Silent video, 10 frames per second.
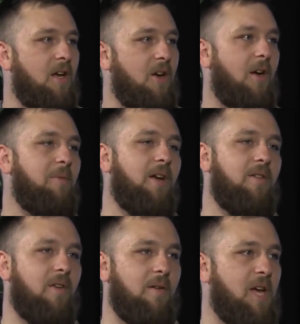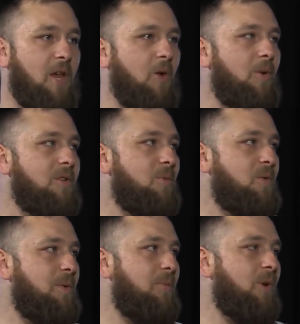you know, I'm not as eloquent as
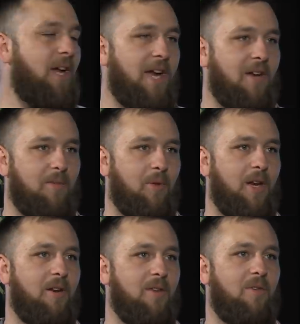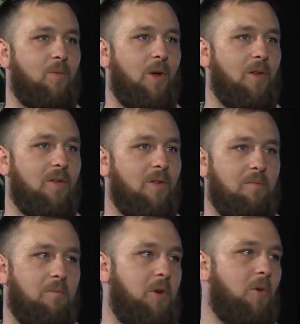most people, and I can't explain it as well as,
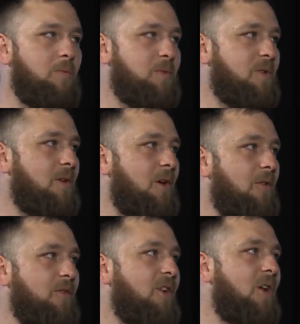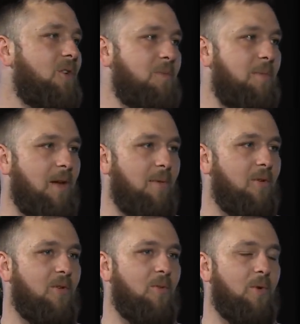you know, other scholars may be able
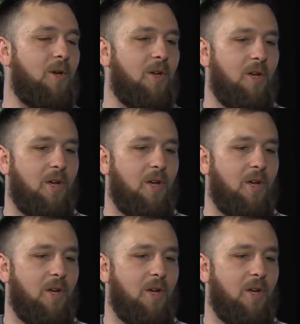to, but